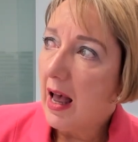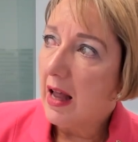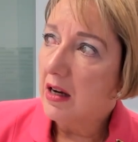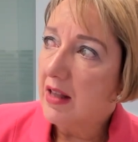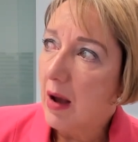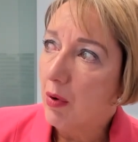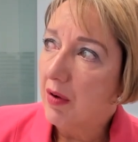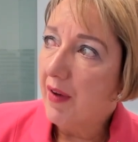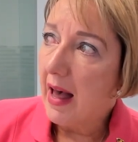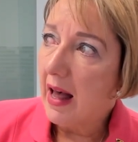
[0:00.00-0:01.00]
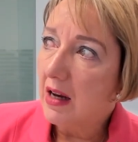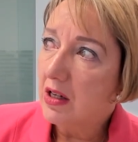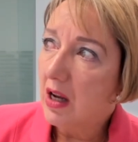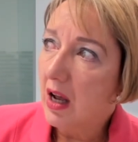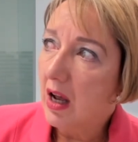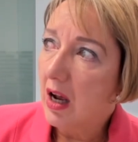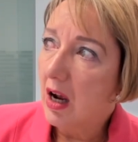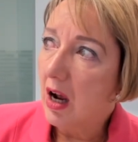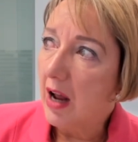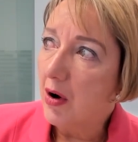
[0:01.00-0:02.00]
and that would have had
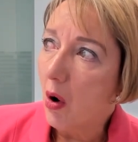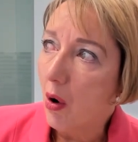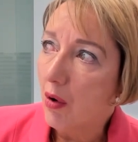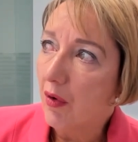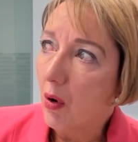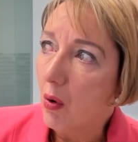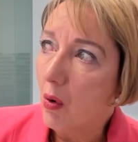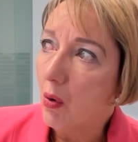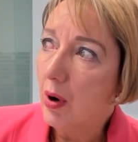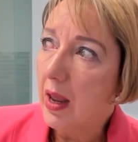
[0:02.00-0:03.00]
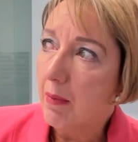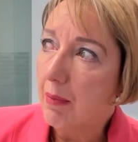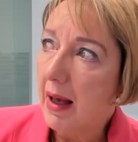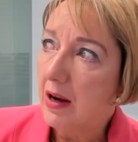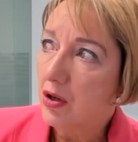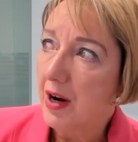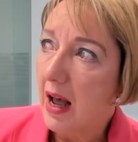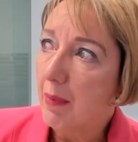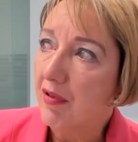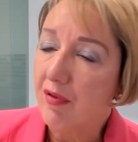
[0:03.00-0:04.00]
an overall impact on
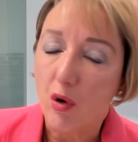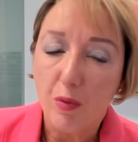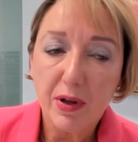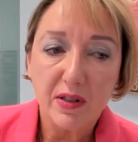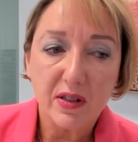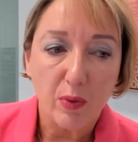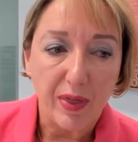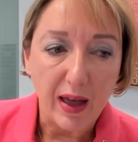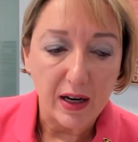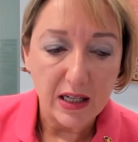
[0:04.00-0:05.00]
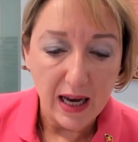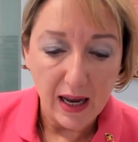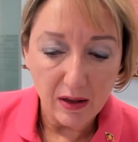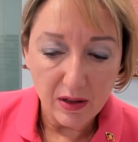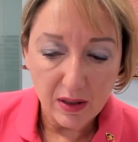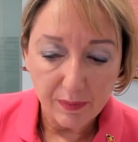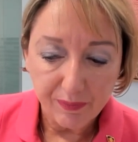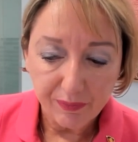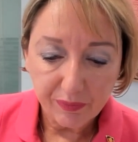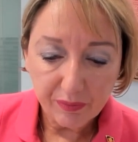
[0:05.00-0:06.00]
our performance without a doubt,
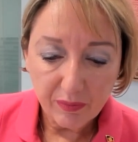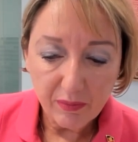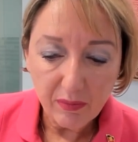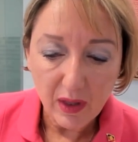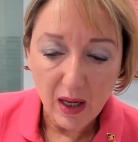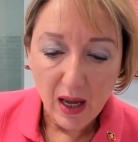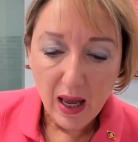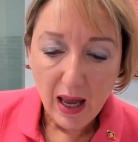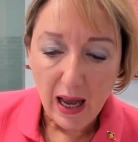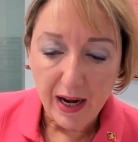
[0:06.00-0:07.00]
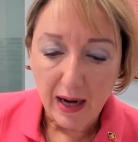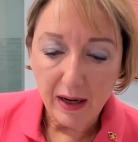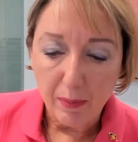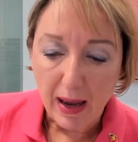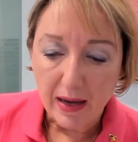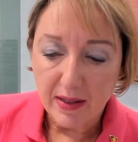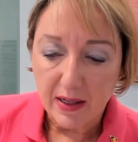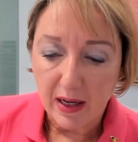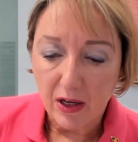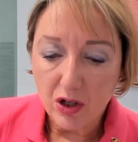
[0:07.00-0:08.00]
and our
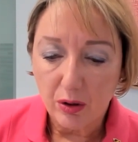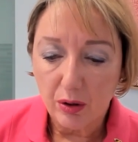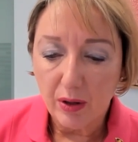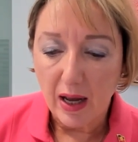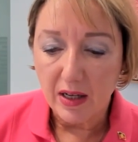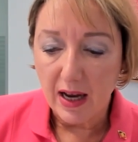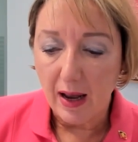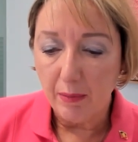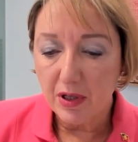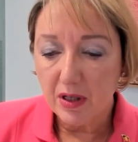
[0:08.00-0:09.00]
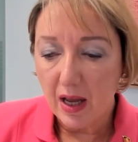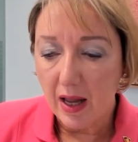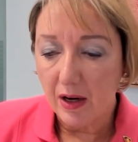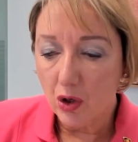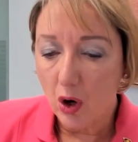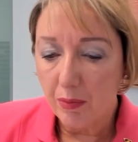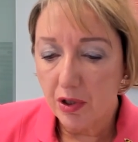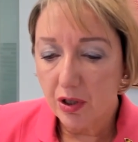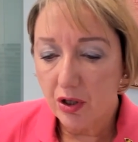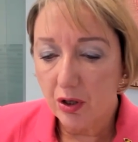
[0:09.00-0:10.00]
capacity to adapt and
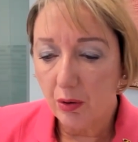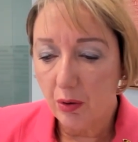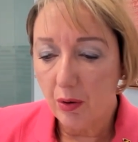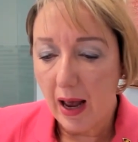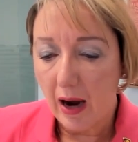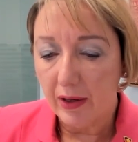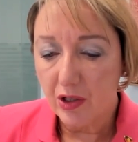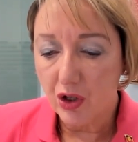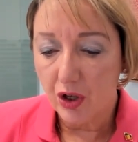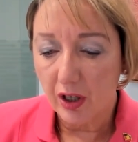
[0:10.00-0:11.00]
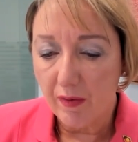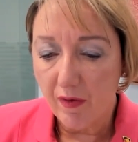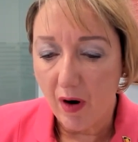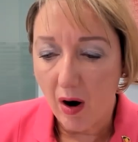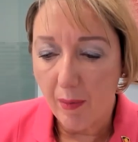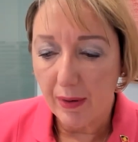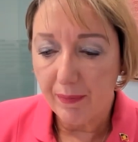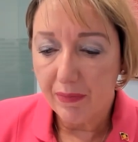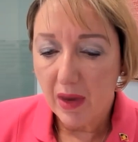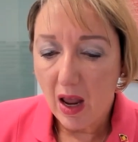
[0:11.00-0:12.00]
adopt to our external
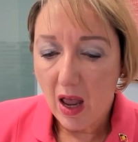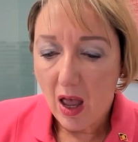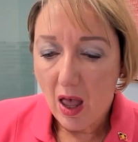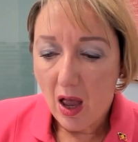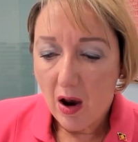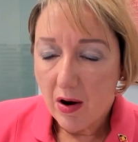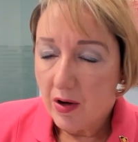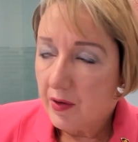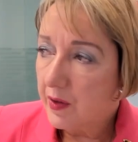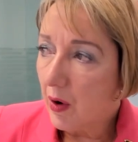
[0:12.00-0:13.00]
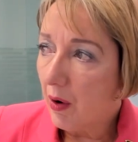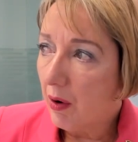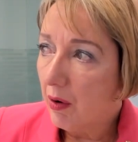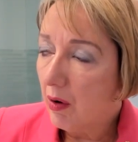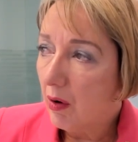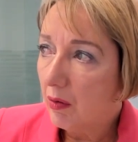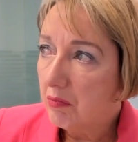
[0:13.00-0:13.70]
environment. So